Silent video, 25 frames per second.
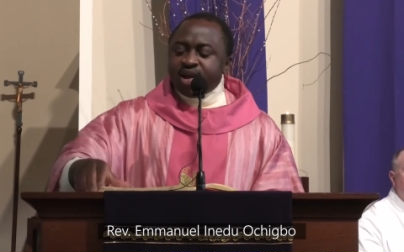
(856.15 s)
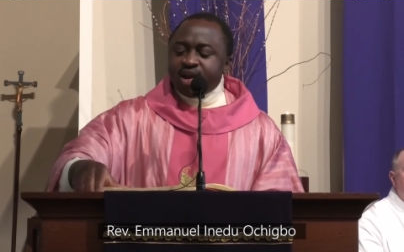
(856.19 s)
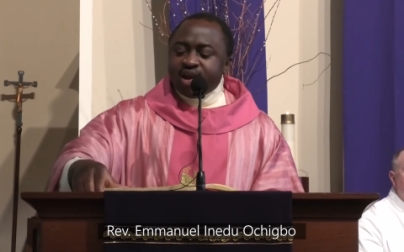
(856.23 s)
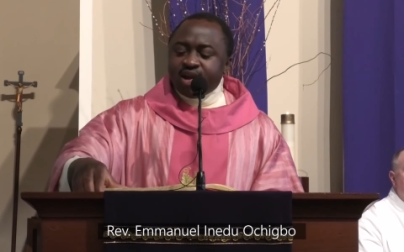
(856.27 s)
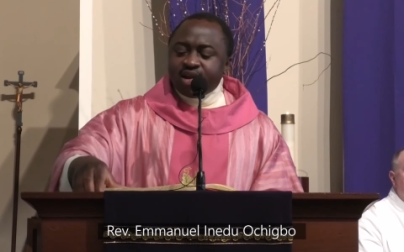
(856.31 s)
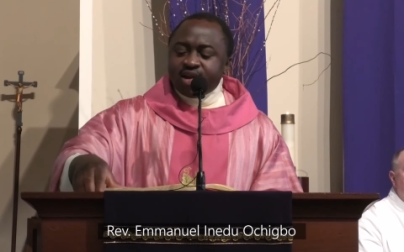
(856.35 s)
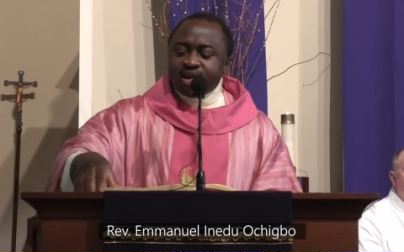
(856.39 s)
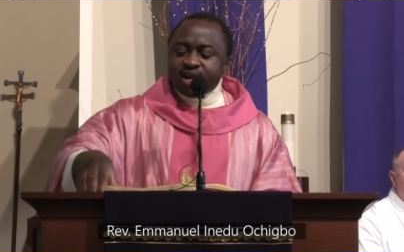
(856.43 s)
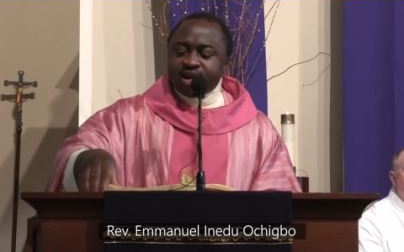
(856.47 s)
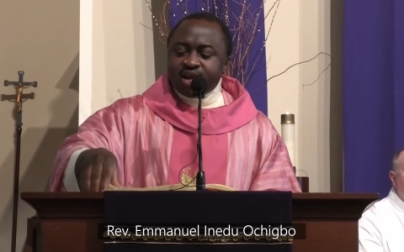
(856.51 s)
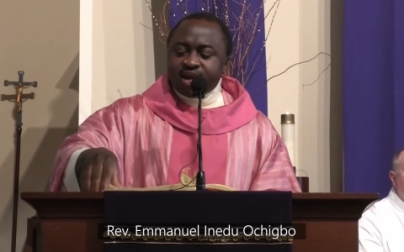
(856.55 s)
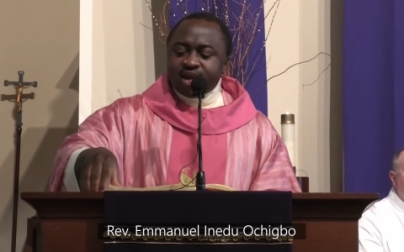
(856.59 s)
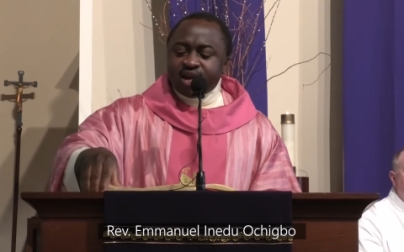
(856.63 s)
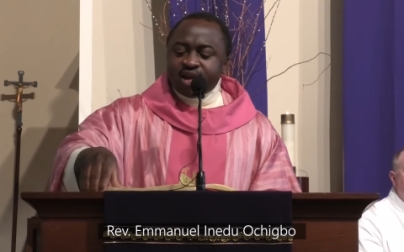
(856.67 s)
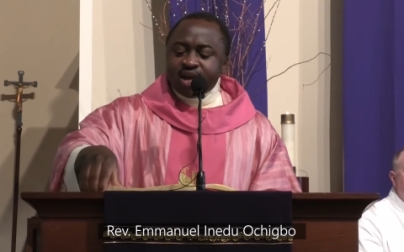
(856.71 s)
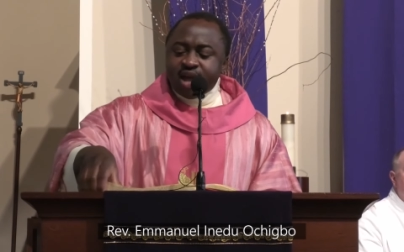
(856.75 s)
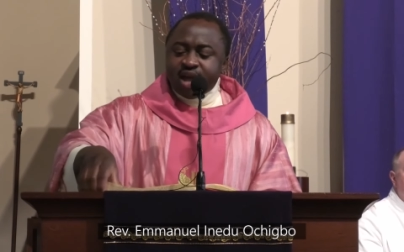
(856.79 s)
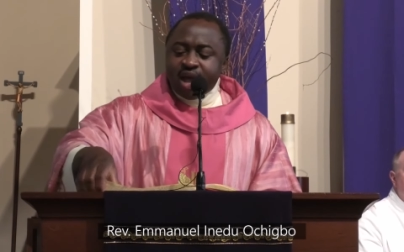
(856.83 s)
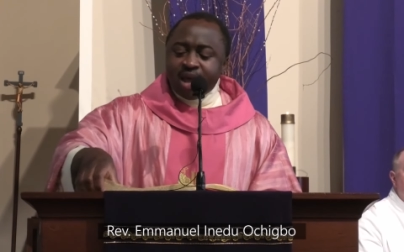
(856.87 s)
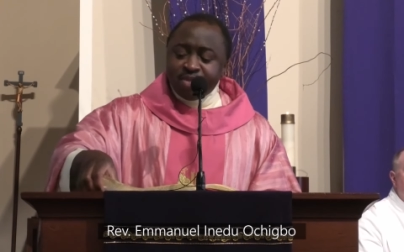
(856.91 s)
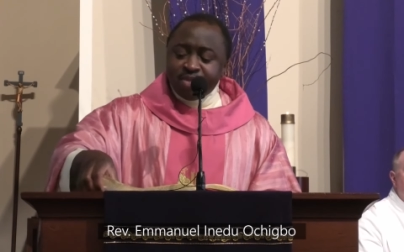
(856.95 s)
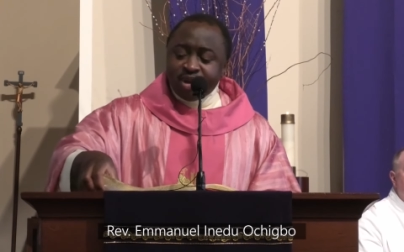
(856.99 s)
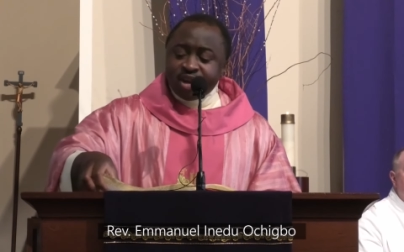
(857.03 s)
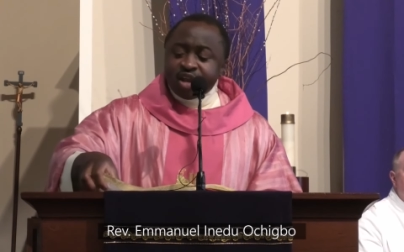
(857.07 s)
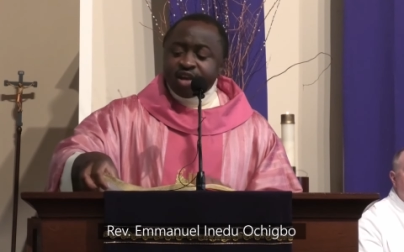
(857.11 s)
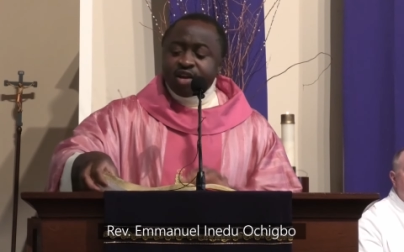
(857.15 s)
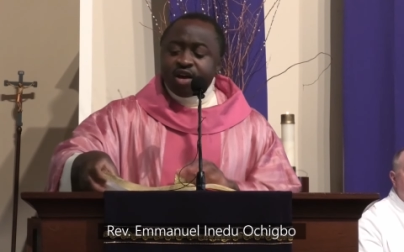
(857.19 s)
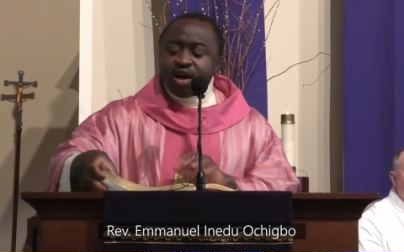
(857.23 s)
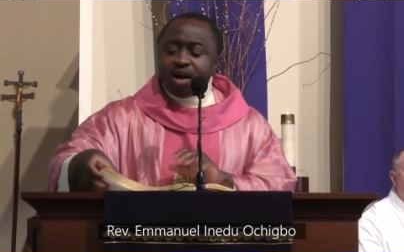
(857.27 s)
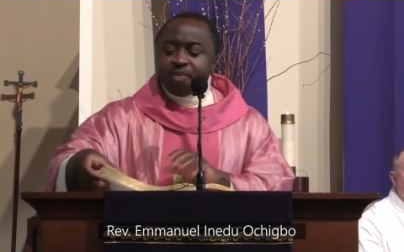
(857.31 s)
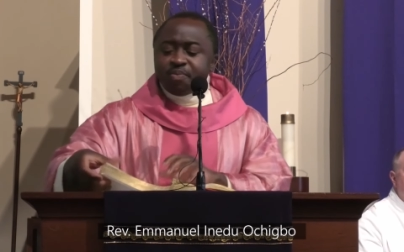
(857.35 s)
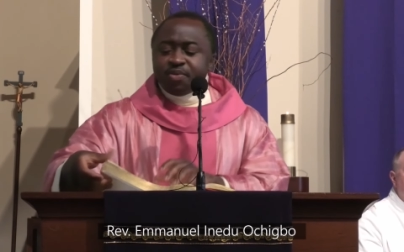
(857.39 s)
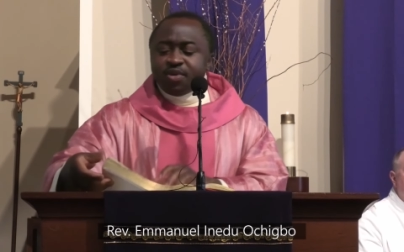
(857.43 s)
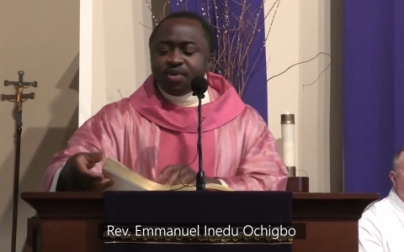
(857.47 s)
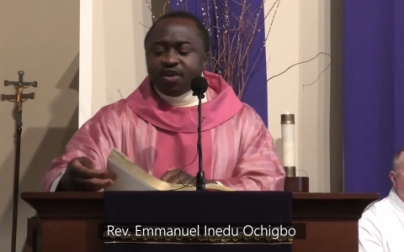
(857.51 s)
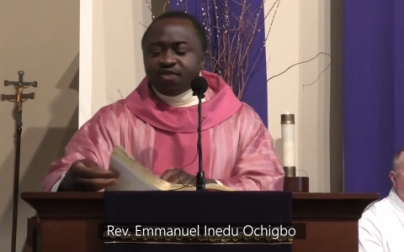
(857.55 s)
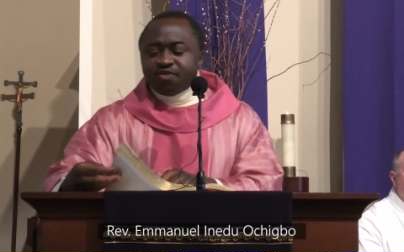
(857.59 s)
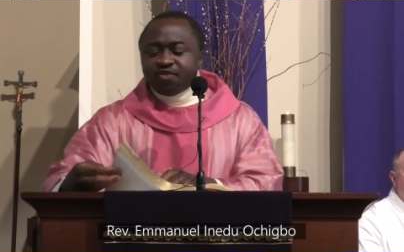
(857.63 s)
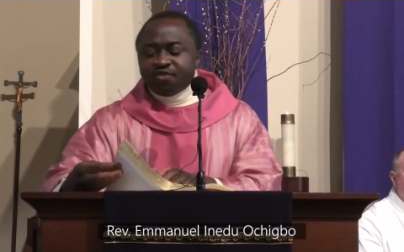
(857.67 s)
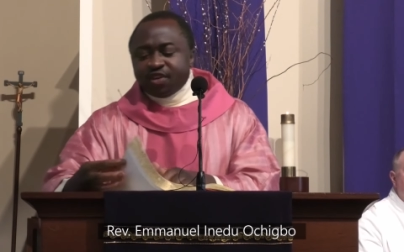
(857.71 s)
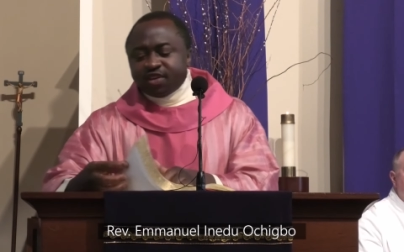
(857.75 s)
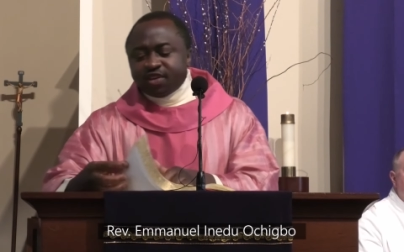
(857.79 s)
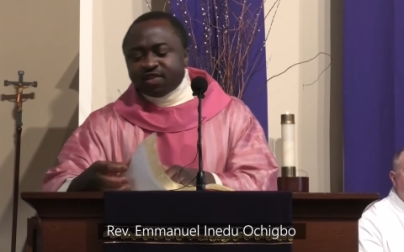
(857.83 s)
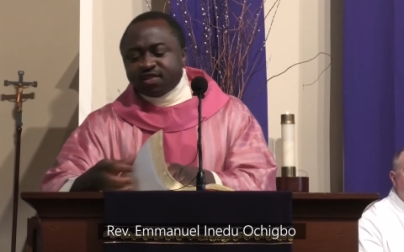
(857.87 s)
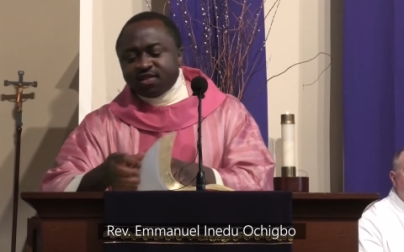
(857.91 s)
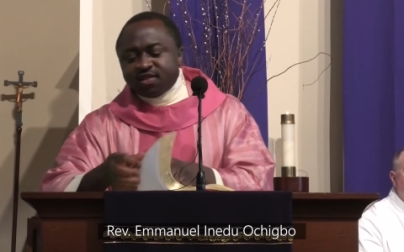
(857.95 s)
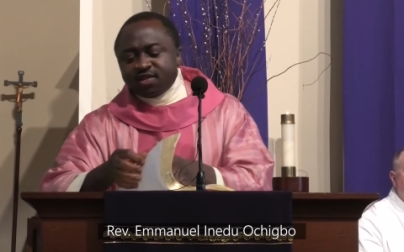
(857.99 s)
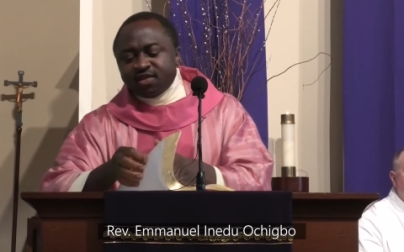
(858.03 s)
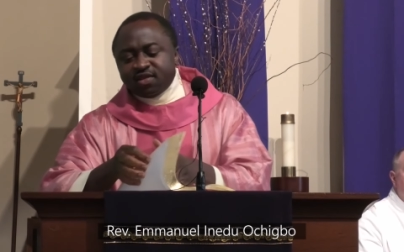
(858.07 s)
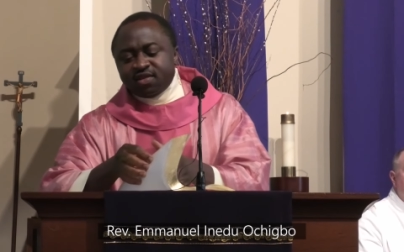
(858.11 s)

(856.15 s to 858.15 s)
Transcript: And uh, I made a copy of it